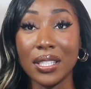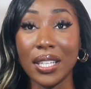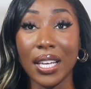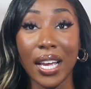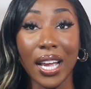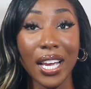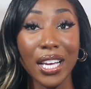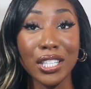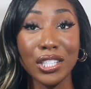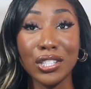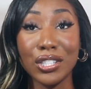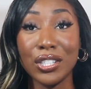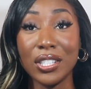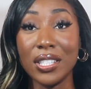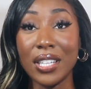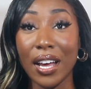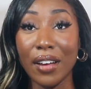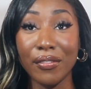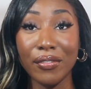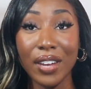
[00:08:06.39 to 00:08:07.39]
Like, it's
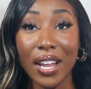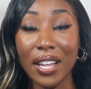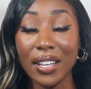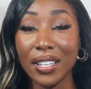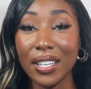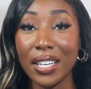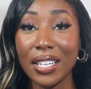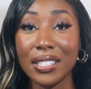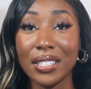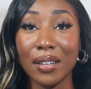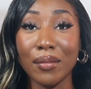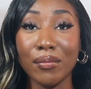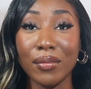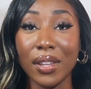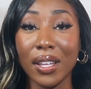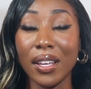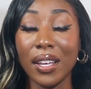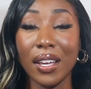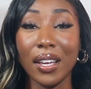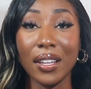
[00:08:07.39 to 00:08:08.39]
definitely
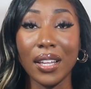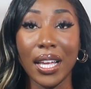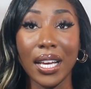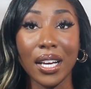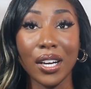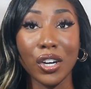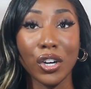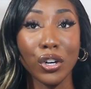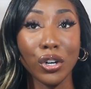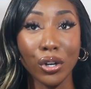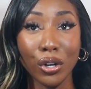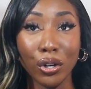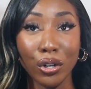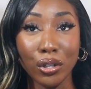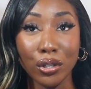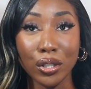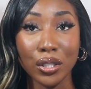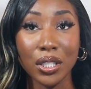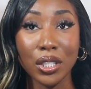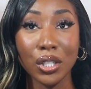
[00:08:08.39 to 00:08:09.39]
something, like curls,